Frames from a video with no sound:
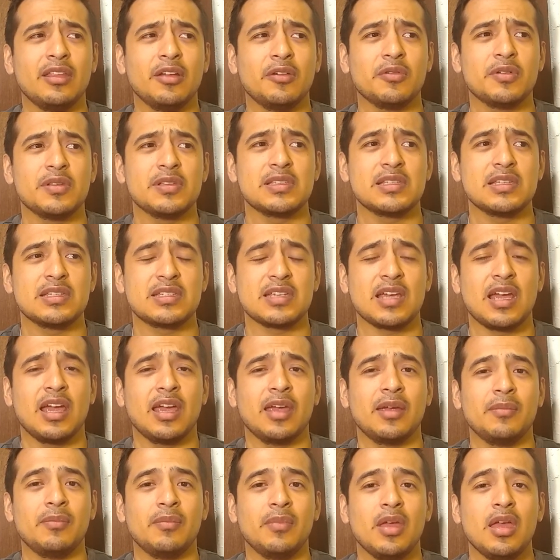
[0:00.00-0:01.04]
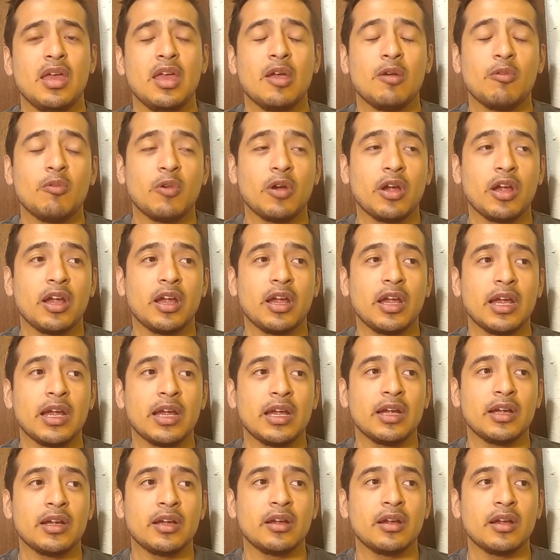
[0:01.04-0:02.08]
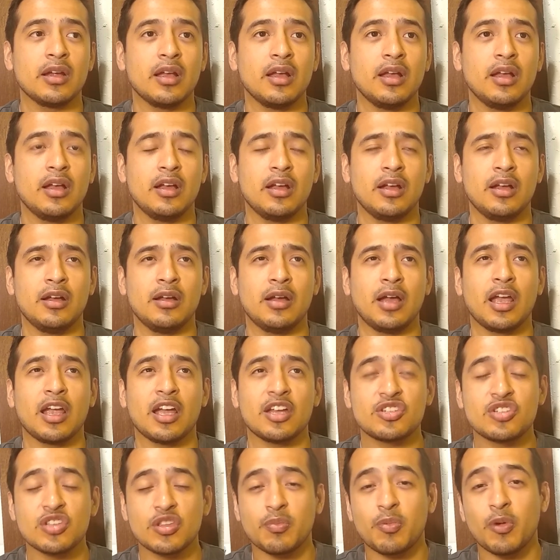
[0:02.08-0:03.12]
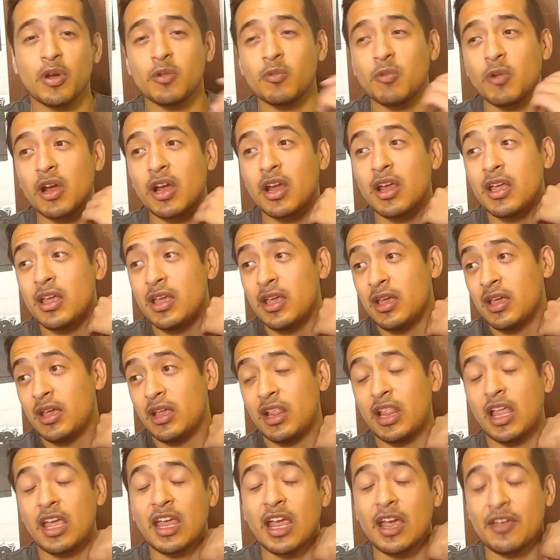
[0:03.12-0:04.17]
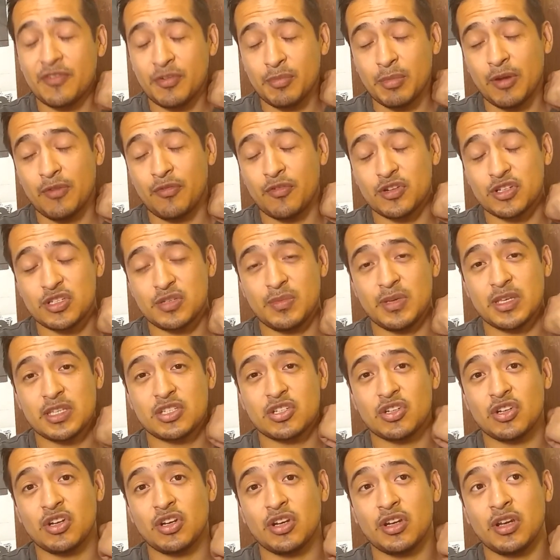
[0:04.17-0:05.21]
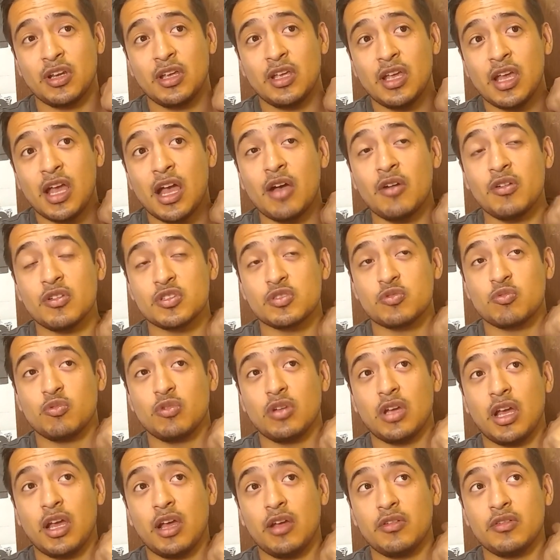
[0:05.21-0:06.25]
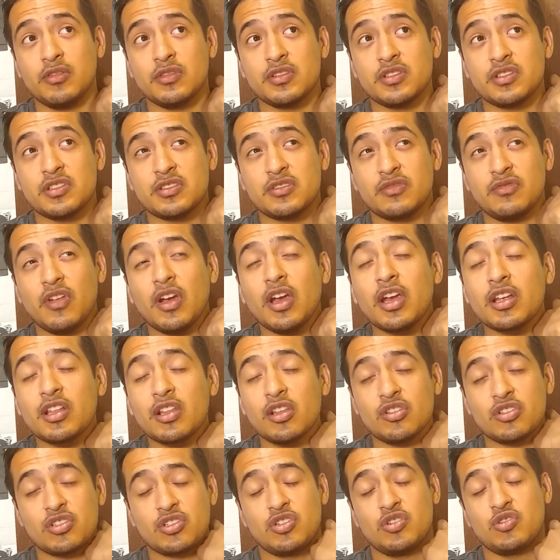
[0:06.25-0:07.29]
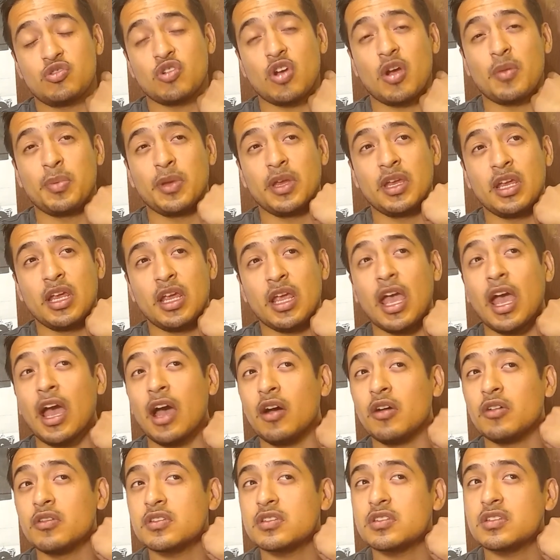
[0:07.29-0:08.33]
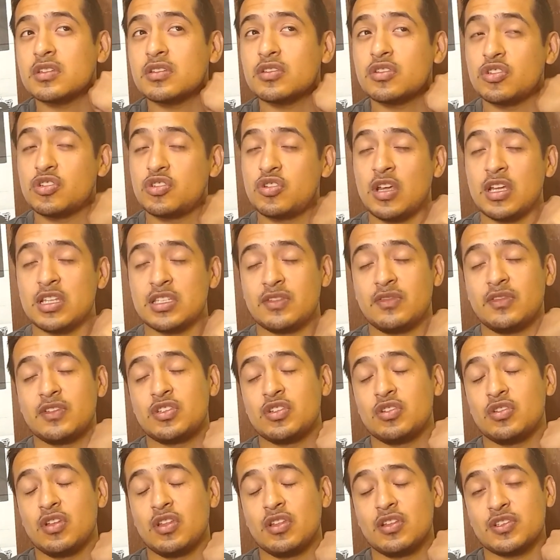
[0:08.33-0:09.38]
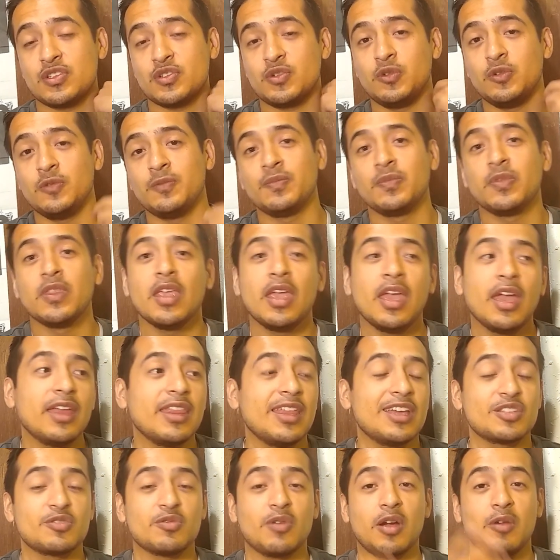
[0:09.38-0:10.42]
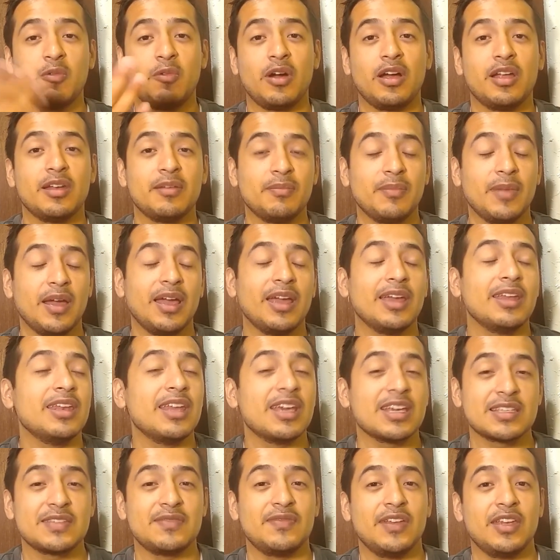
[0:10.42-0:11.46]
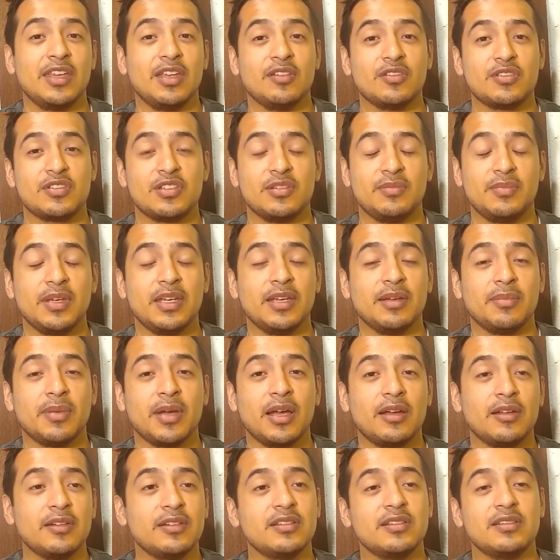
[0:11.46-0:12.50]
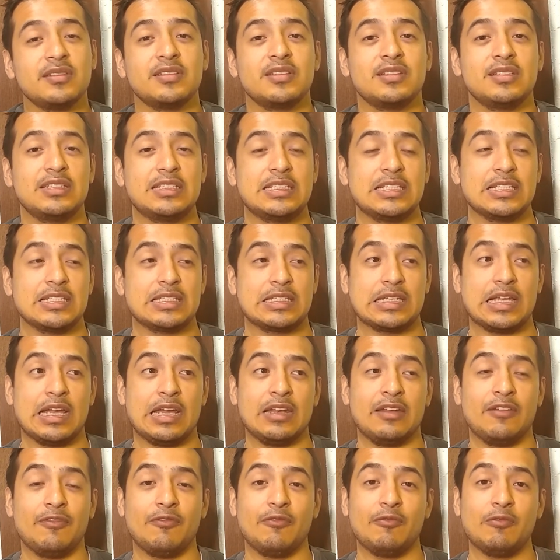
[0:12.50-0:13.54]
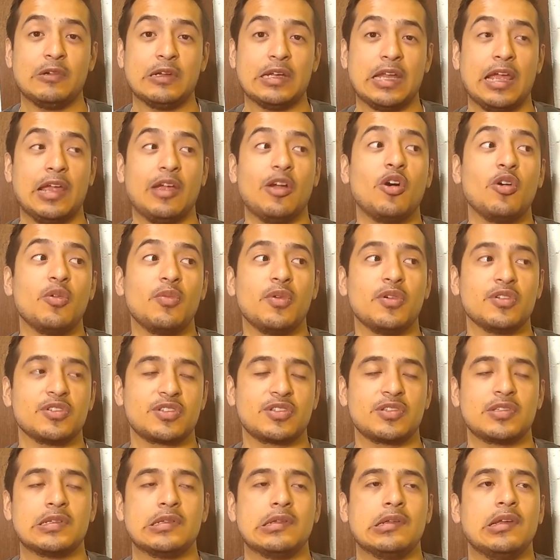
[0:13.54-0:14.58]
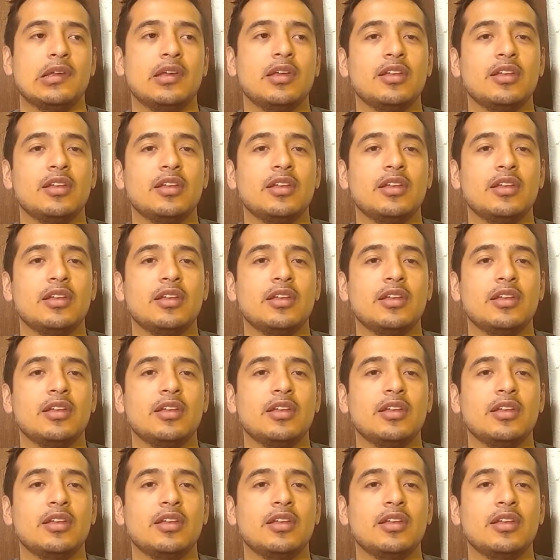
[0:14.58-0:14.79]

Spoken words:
there was a time where I got to the point where, like, after my first semester, I was very close to dropping out, to transferring to another school. And that's what I want my next video to be about, just kind of when I almost